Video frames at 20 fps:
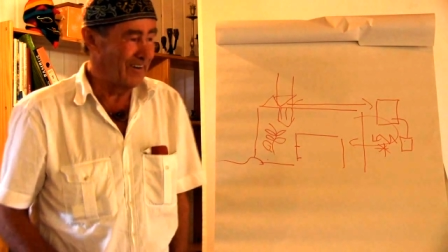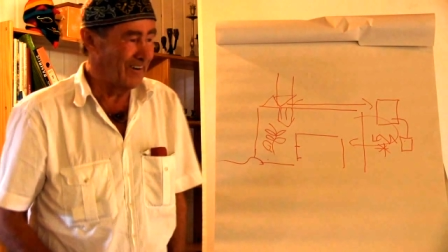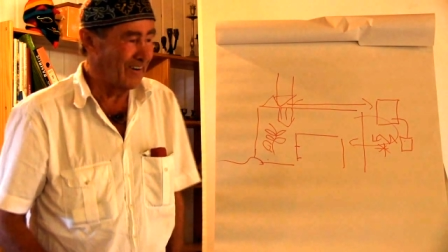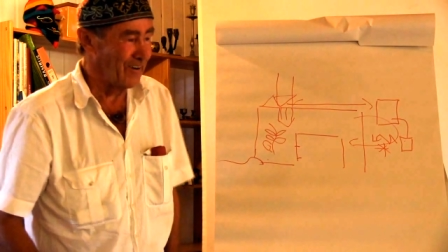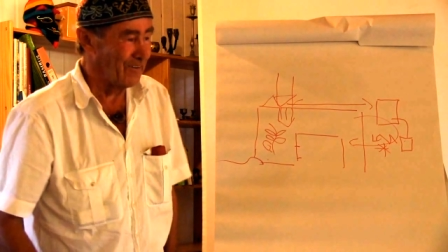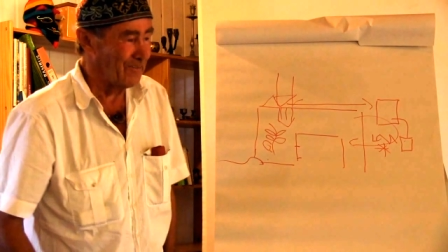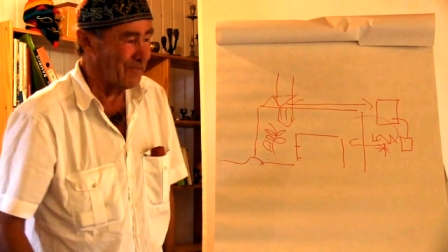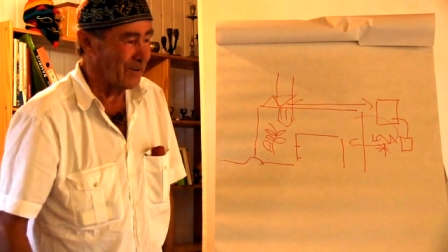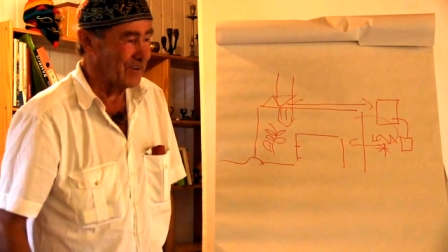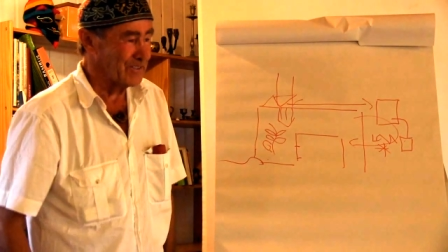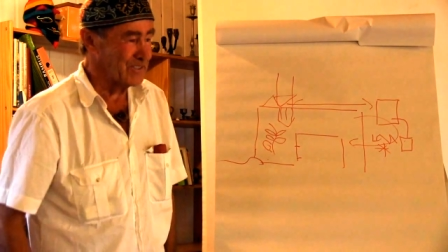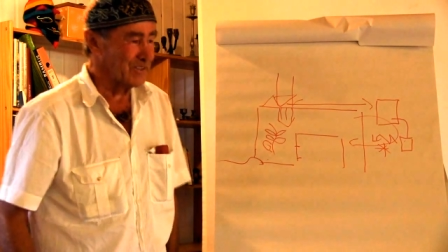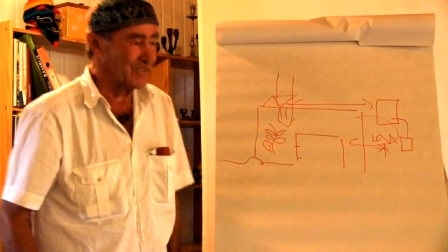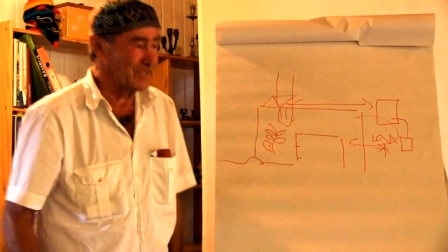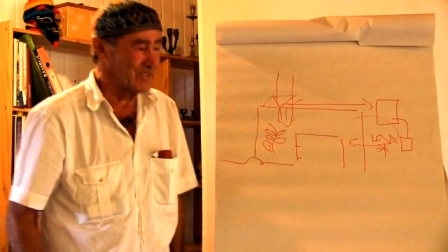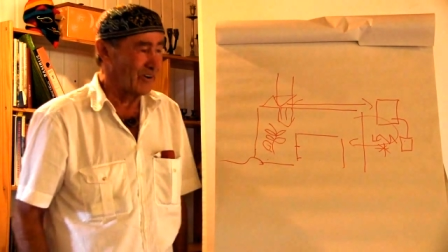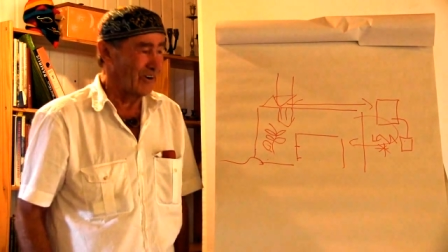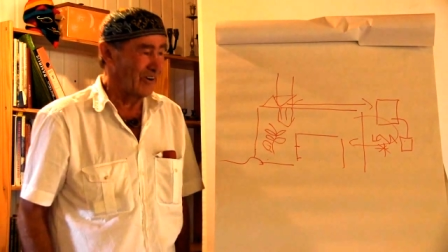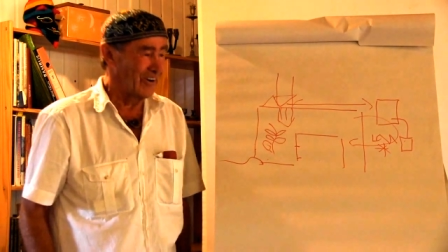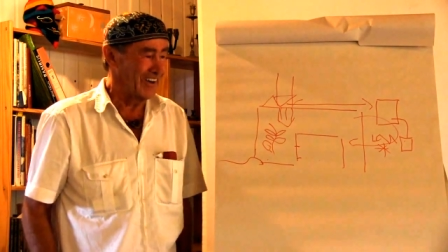over the
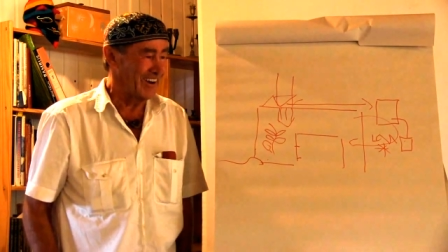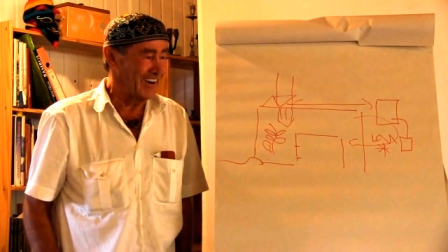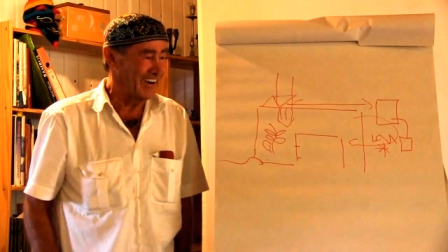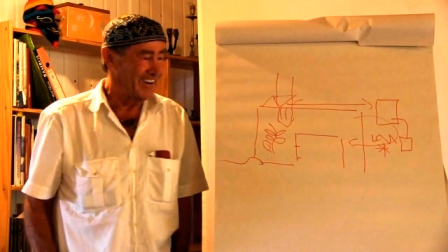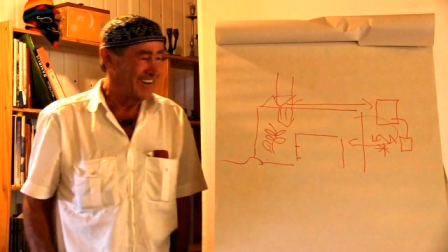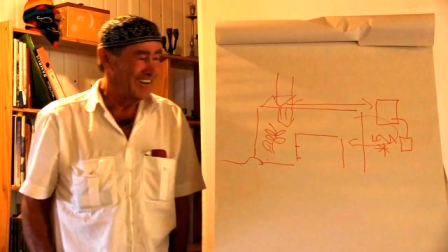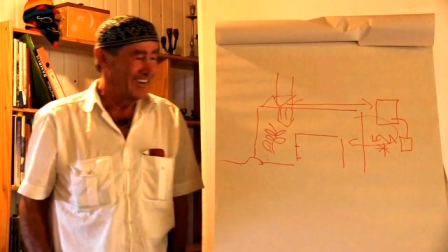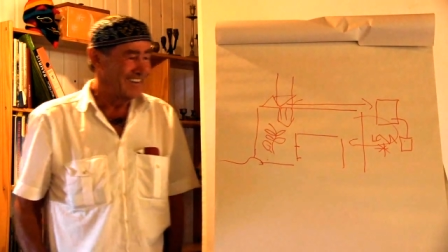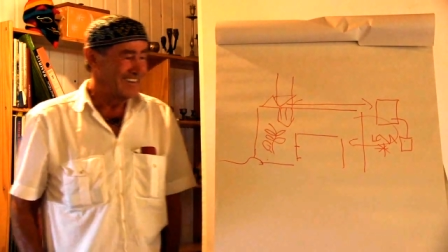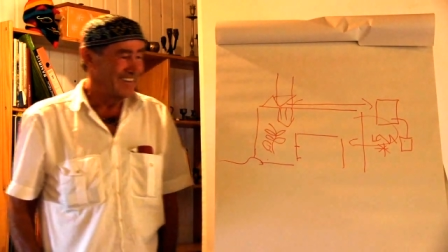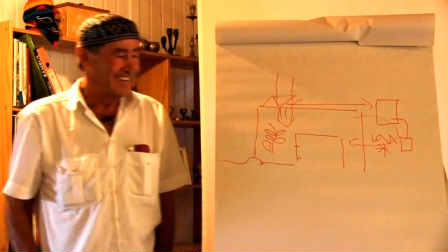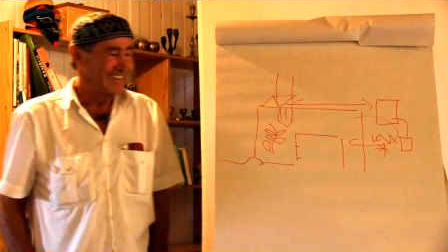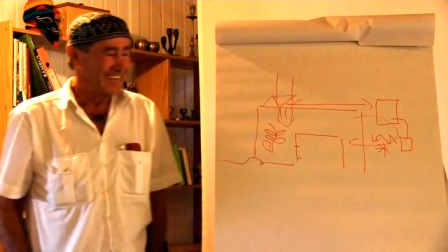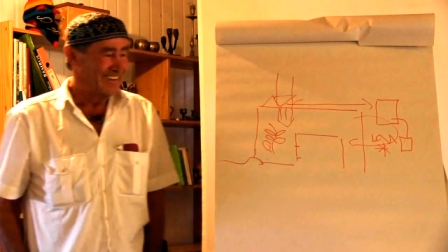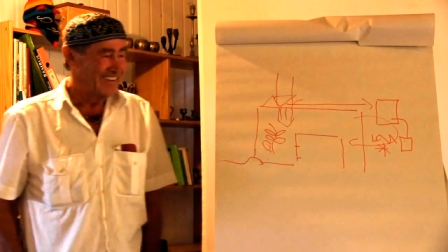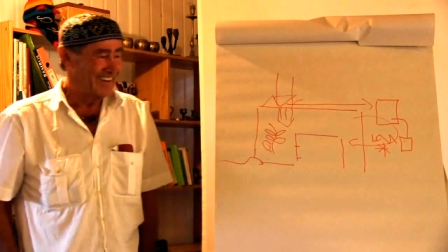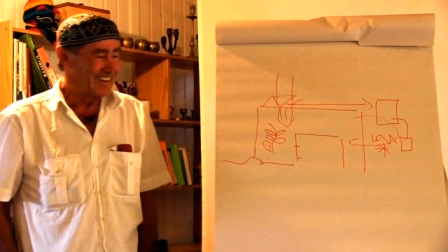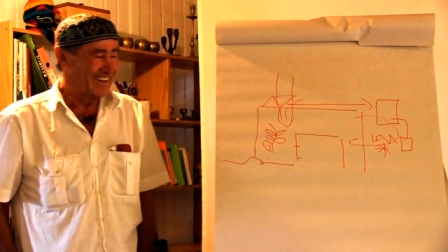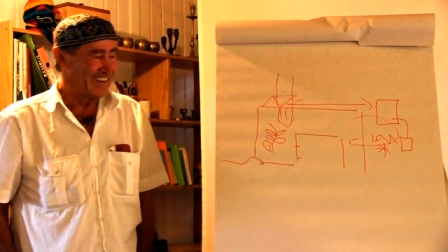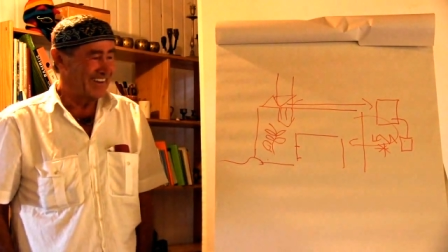soil.
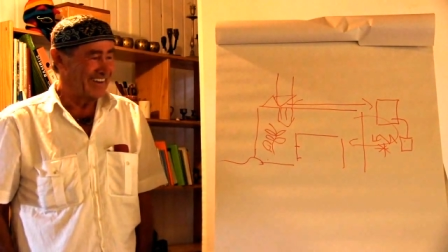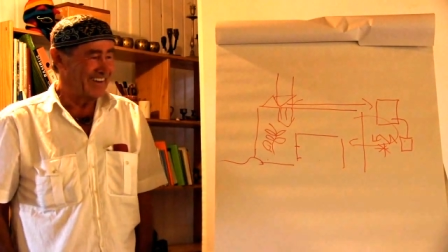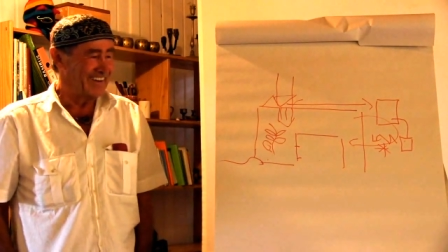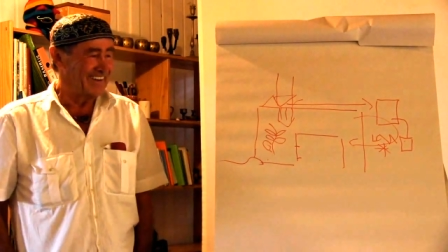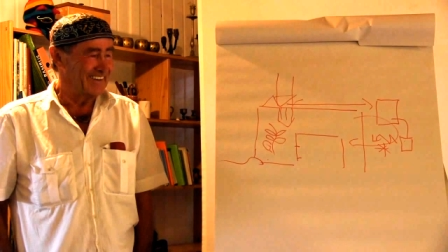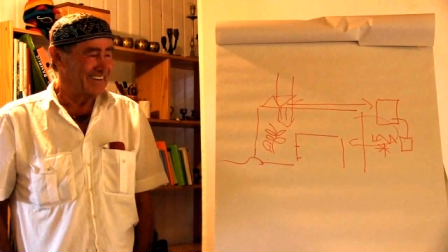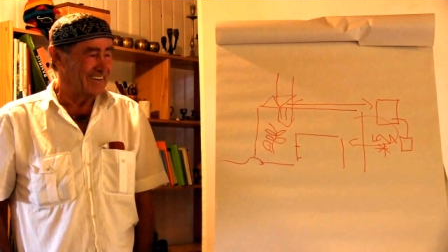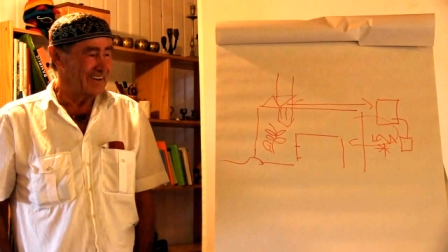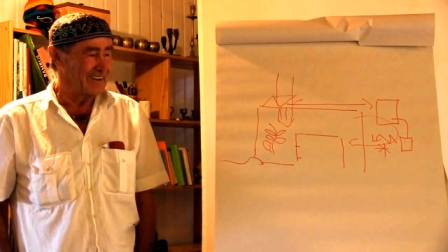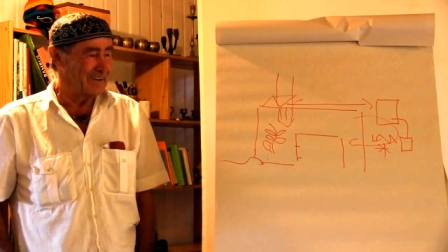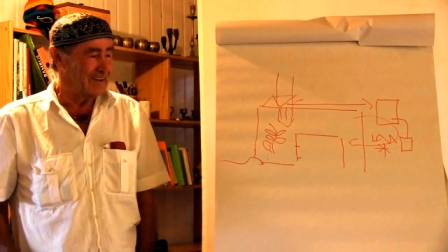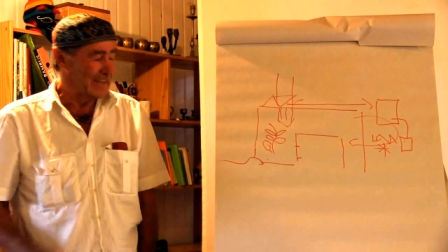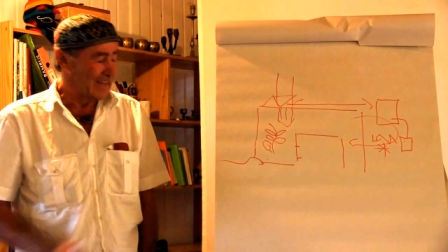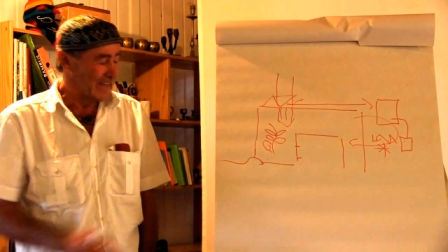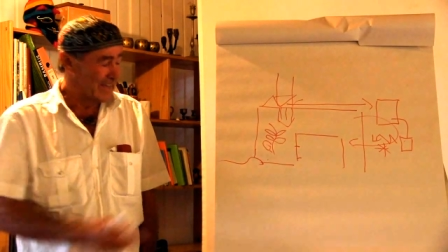And